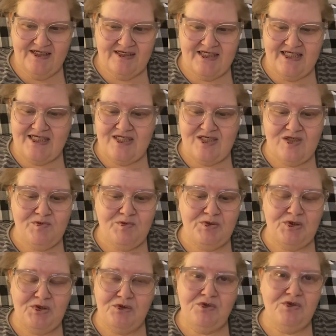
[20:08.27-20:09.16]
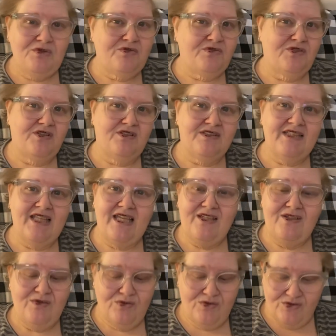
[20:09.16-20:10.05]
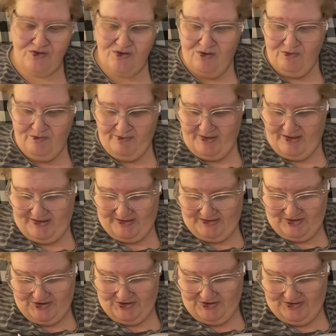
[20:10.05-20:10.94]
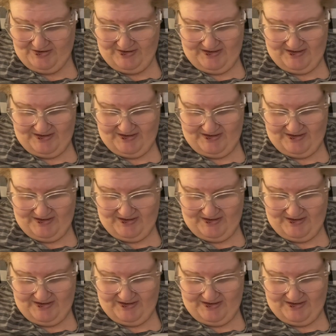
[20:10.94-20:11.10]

This is beautiful. Thank you so much.